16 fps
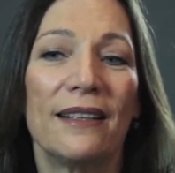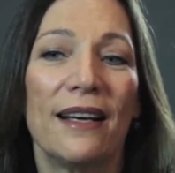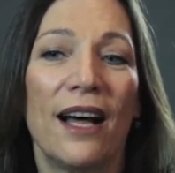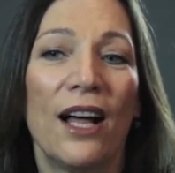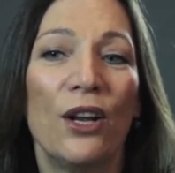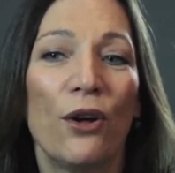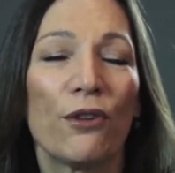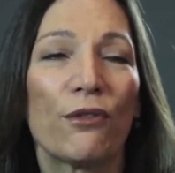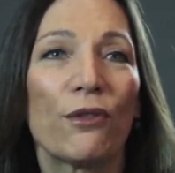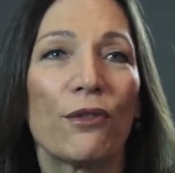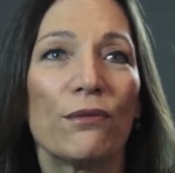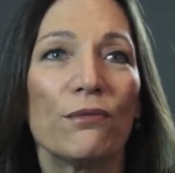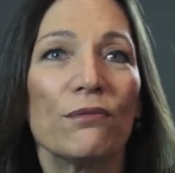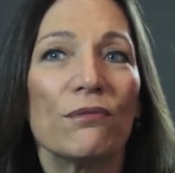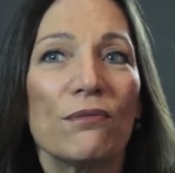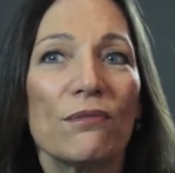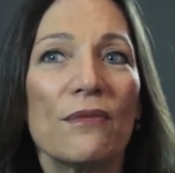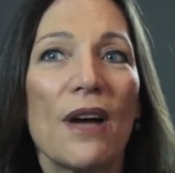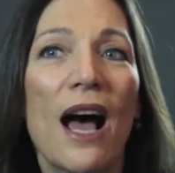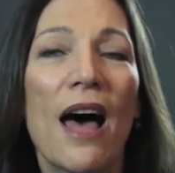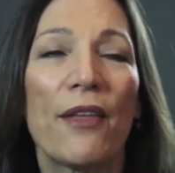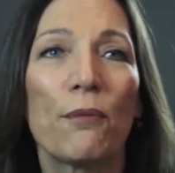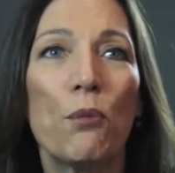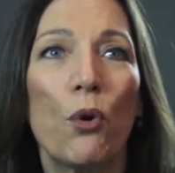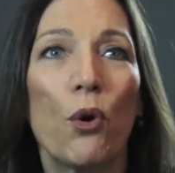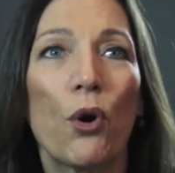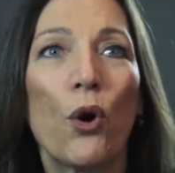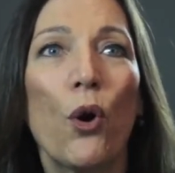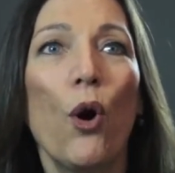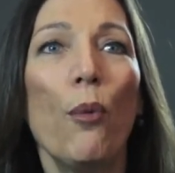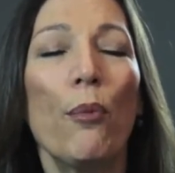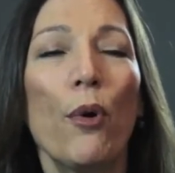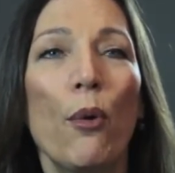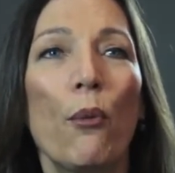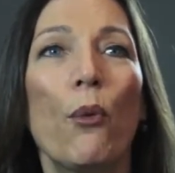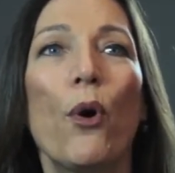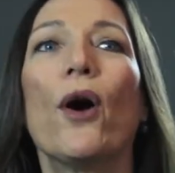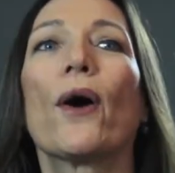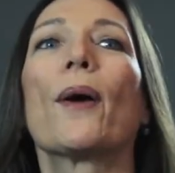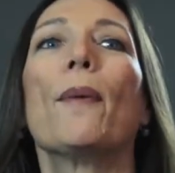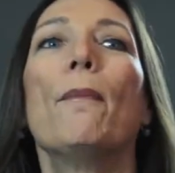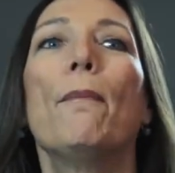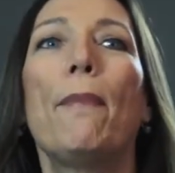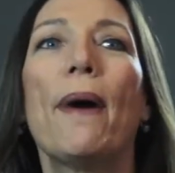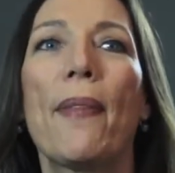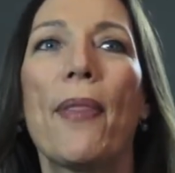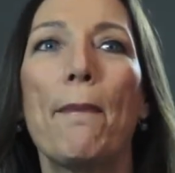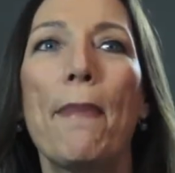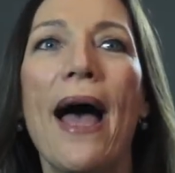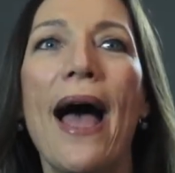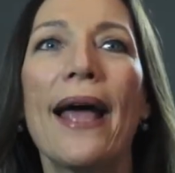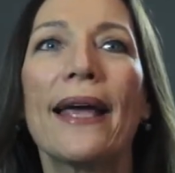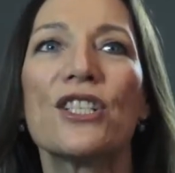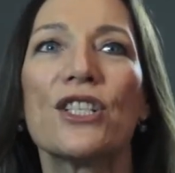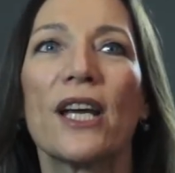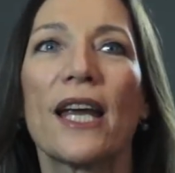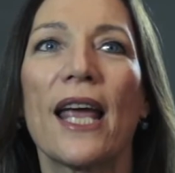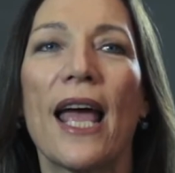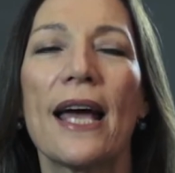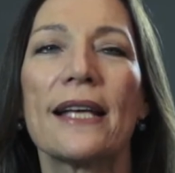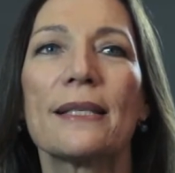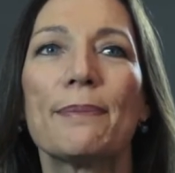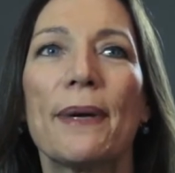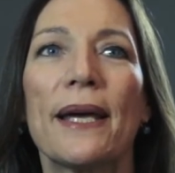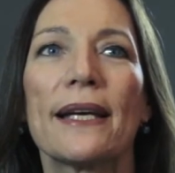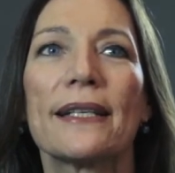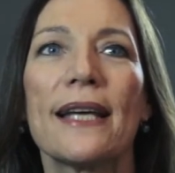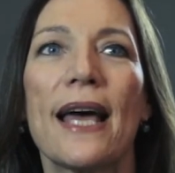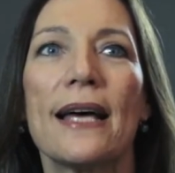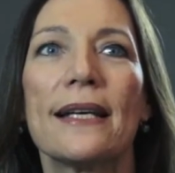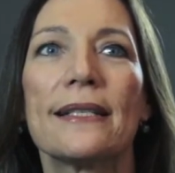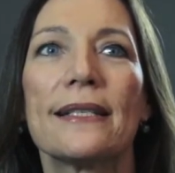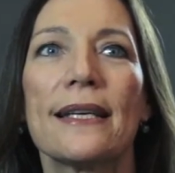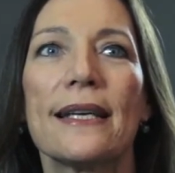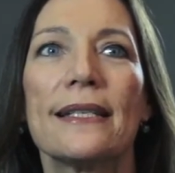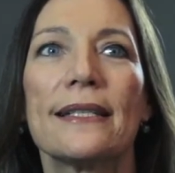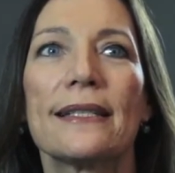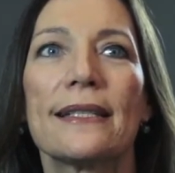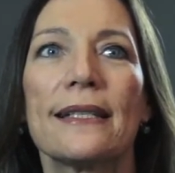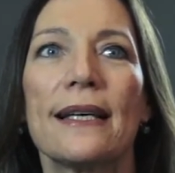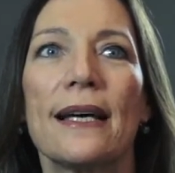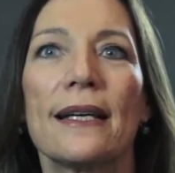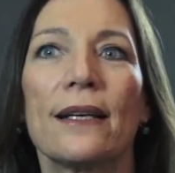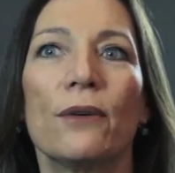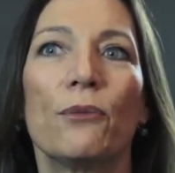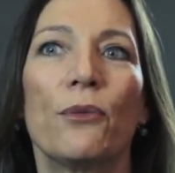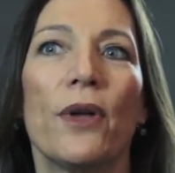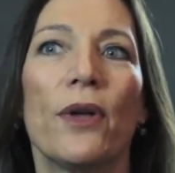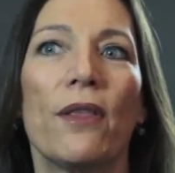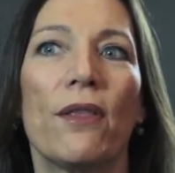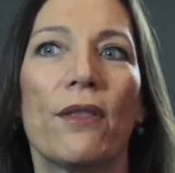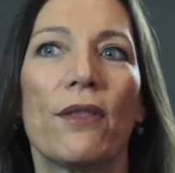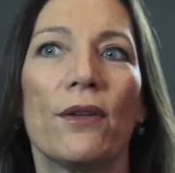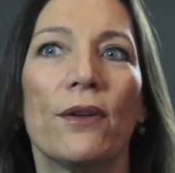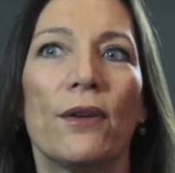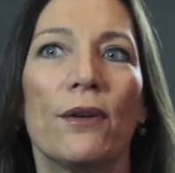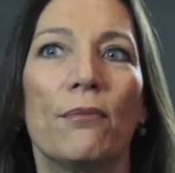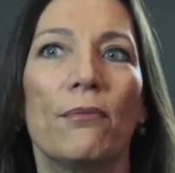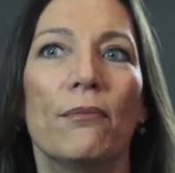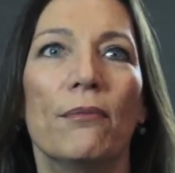a lot of other more corporate work, but the packaging aspect is starting with the